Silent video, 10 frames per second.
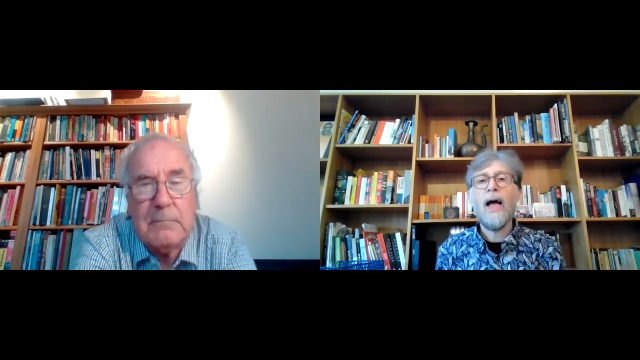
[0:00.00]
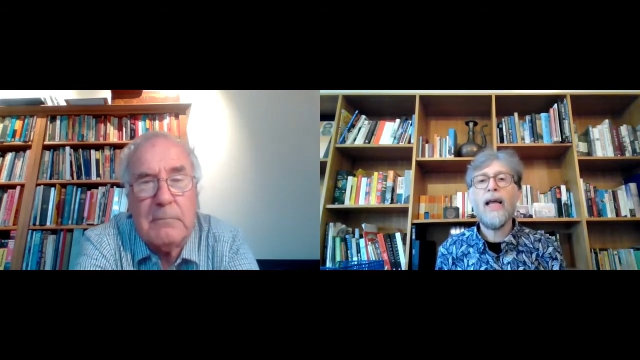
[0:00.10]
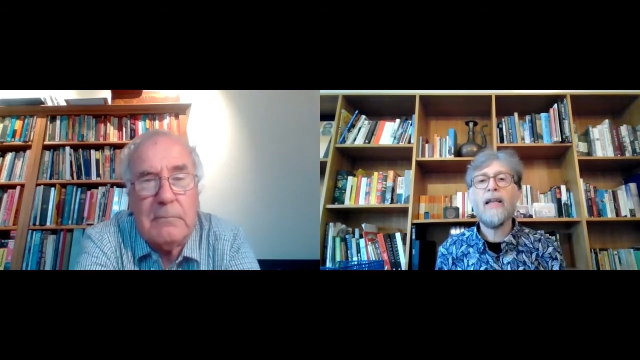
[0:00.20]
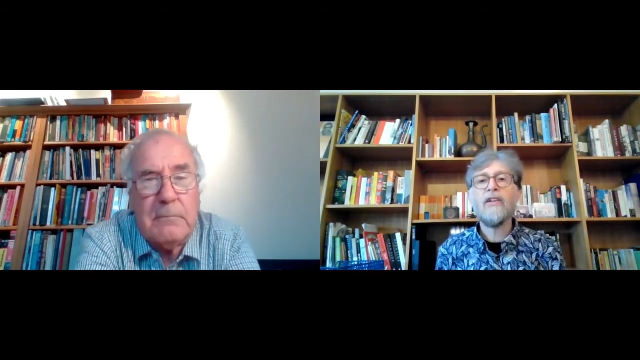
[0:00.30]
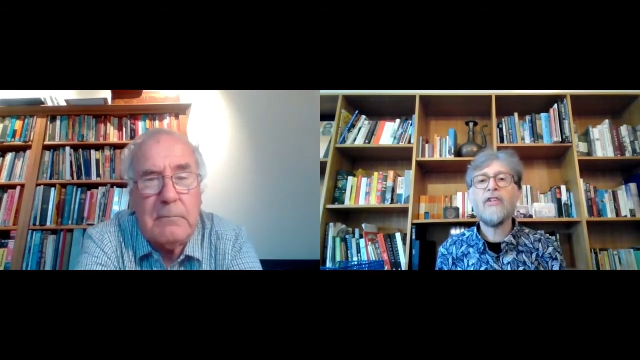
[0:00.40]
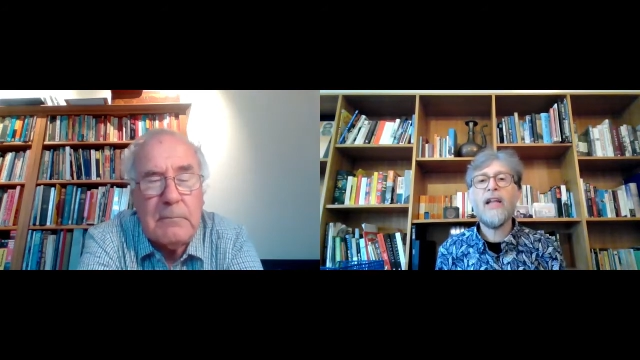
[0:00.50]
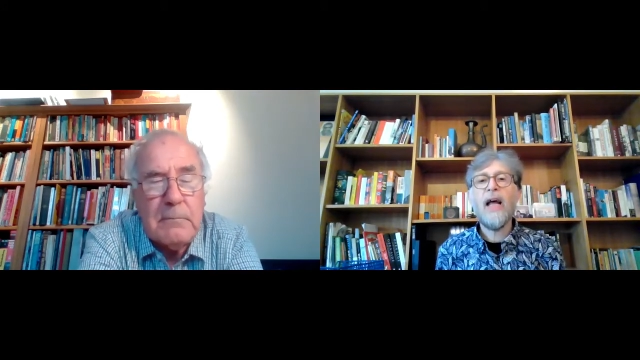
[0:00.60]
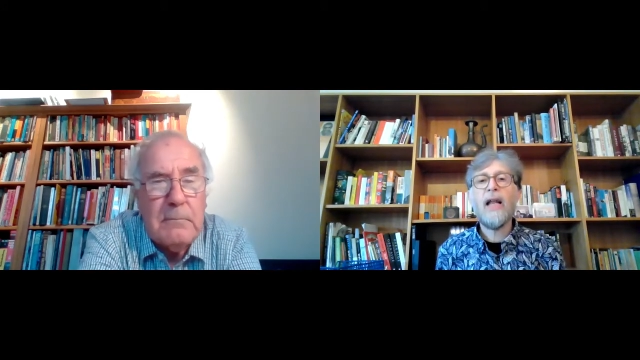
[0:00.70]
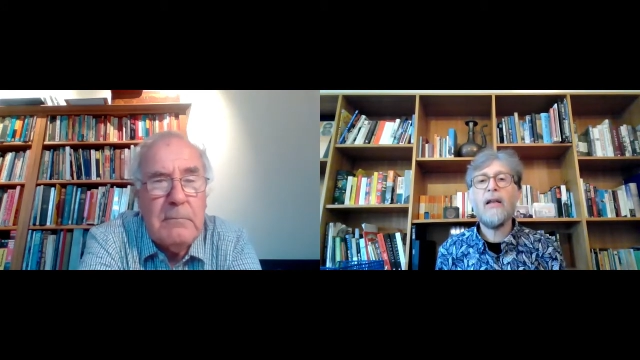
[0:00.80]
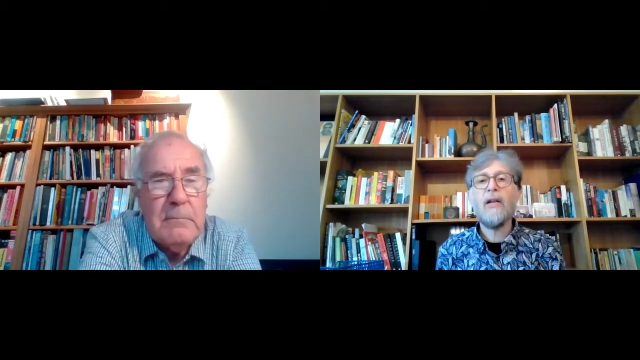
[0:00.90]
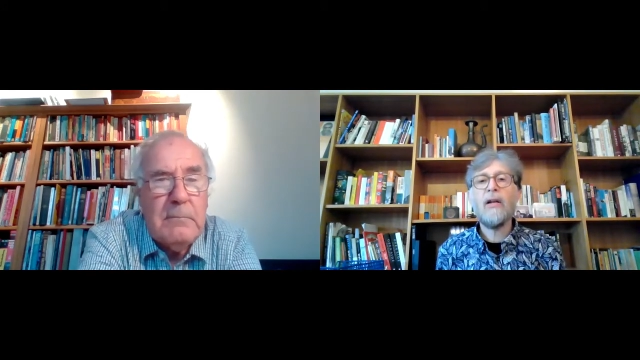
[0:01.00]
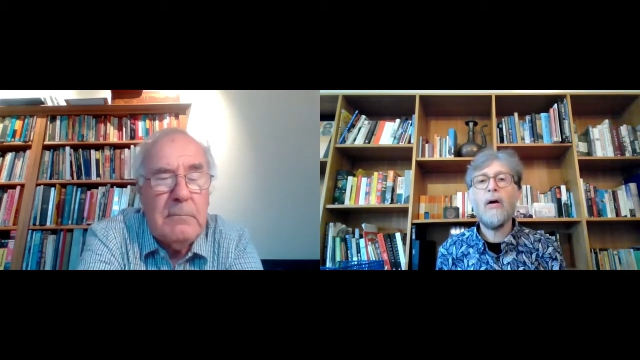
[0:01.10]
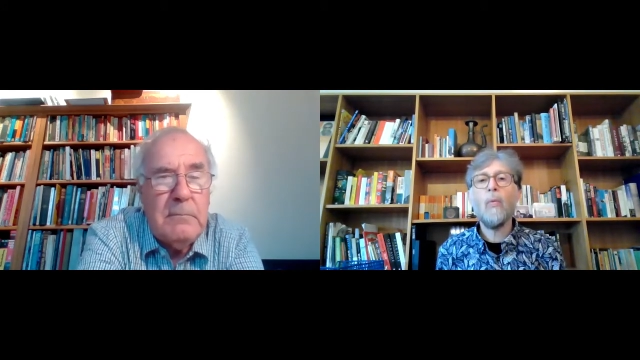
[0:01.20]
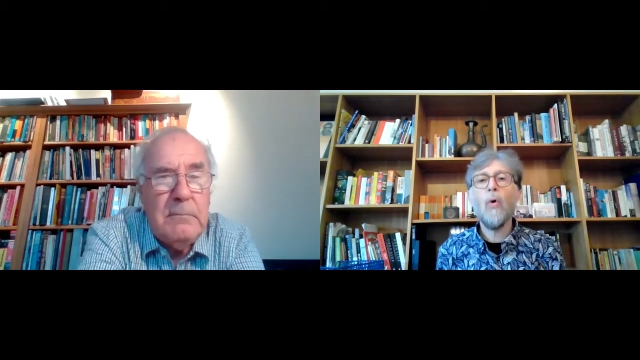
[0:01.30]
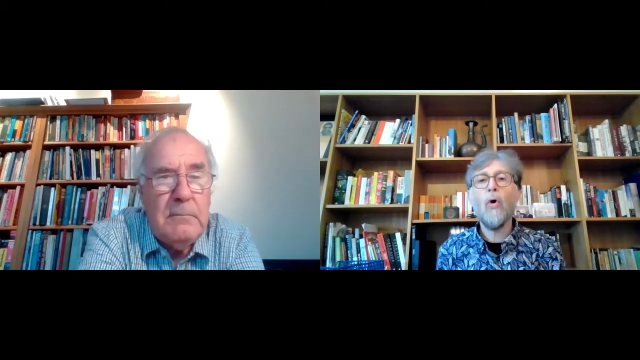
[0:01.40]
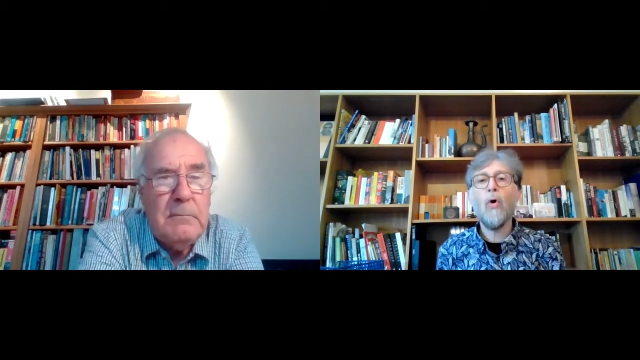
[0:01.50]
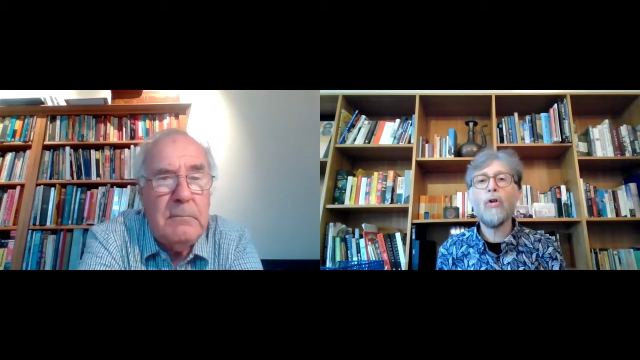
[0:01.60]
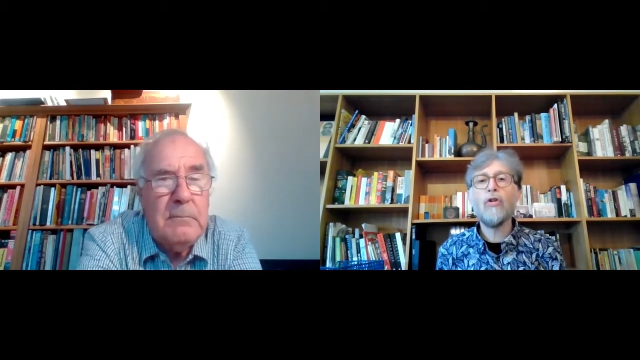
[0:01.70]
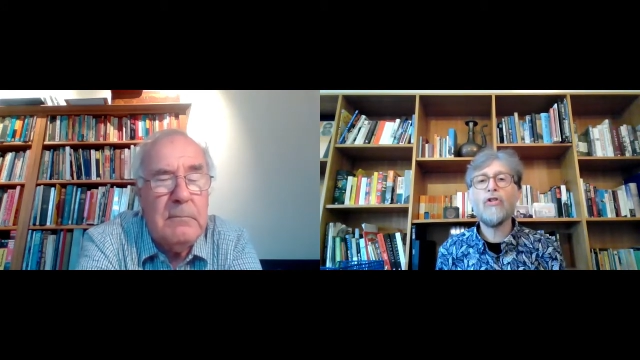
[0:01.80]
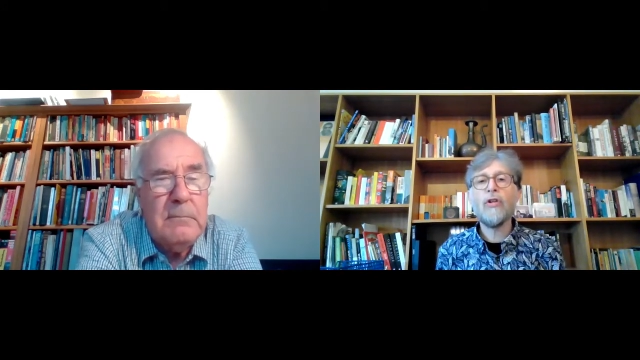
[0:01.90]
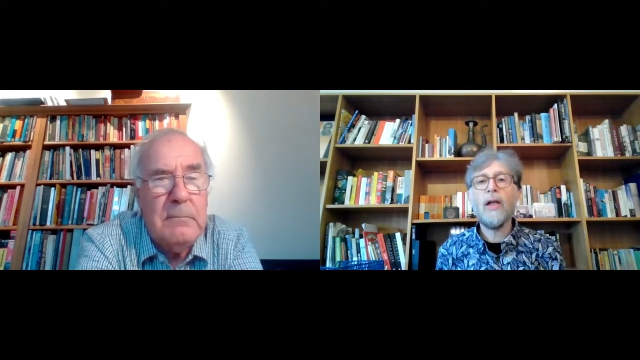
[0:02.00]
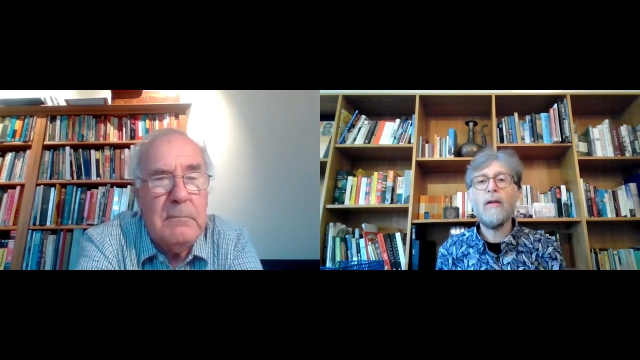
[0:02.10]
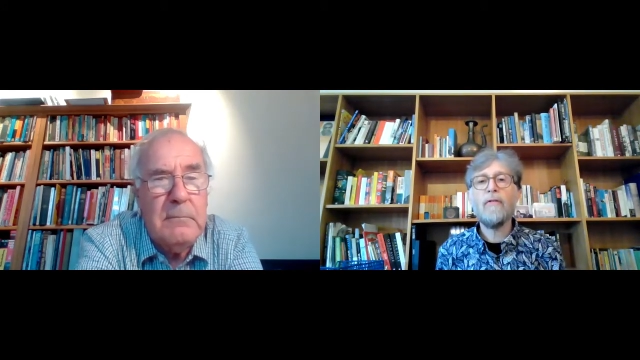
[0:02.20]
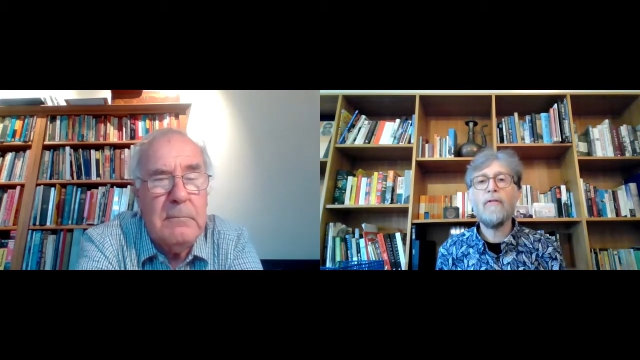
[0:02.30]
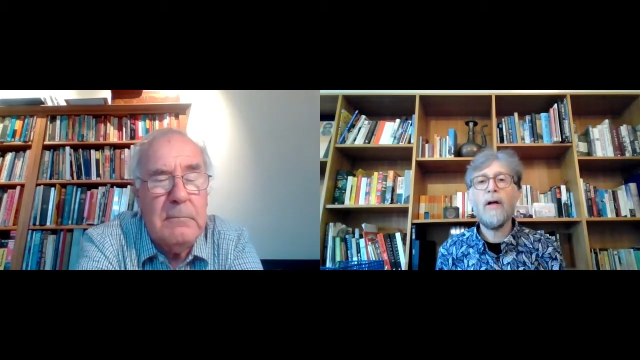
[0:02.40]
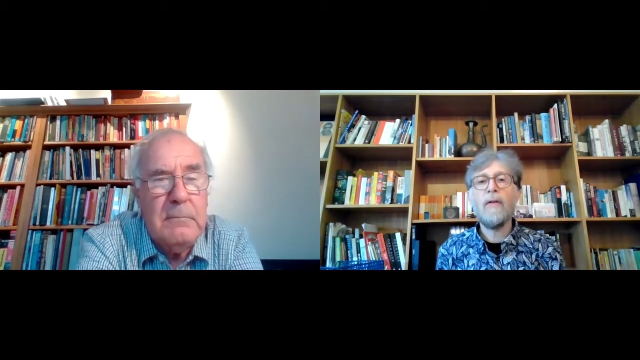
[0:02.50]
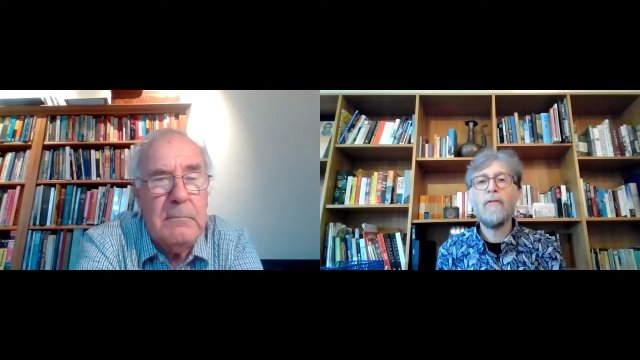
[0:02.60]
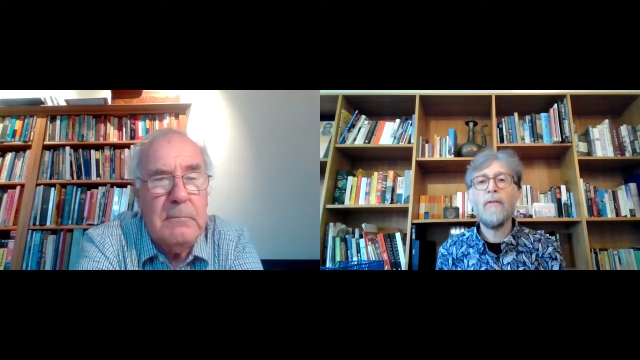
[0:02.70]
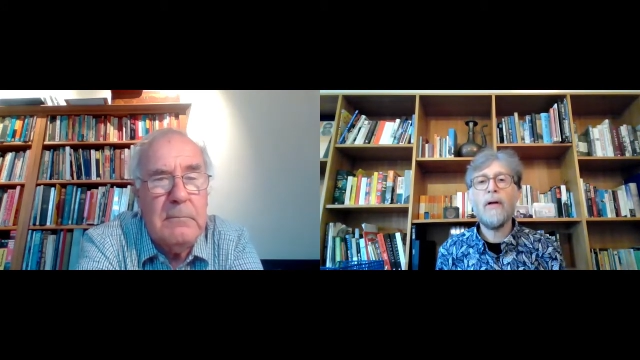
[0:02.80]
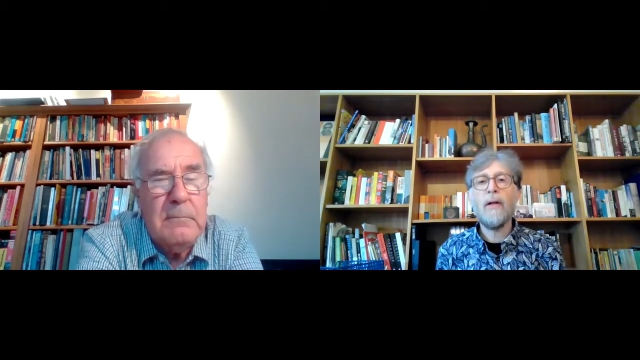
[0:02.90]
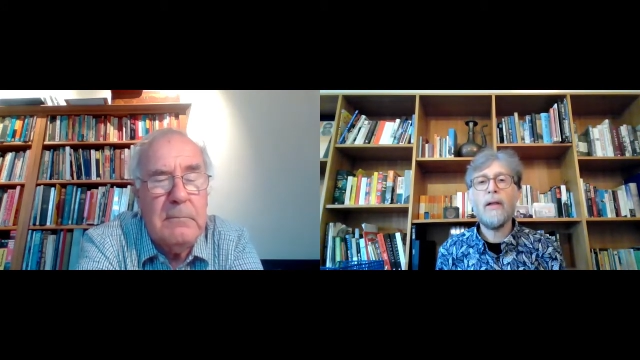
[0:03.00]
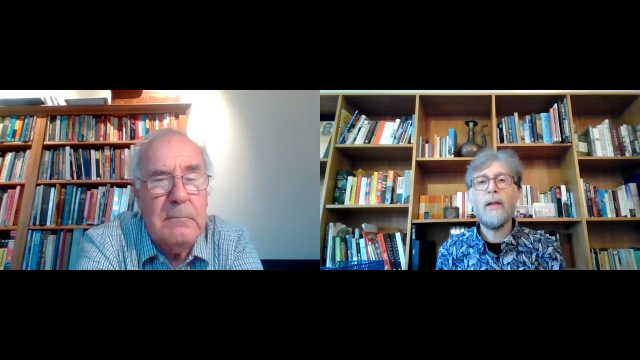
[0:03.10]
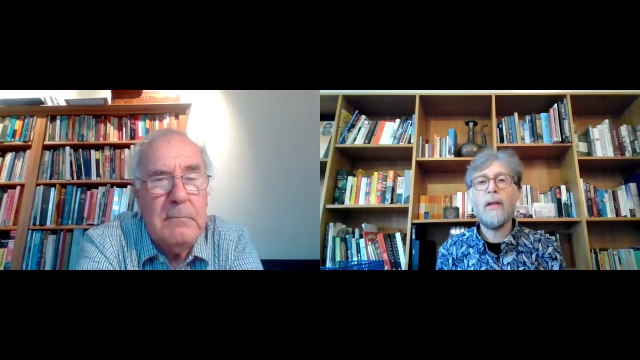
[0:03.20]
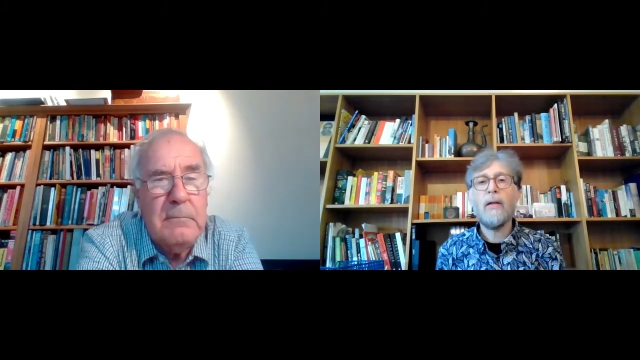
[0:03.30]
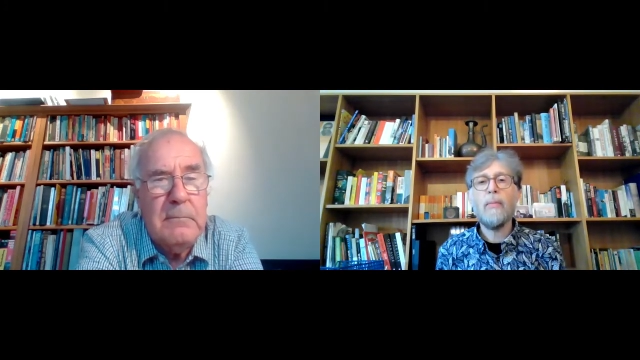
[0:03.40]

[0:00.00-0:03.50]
Speaker 1: I understand, awards and and and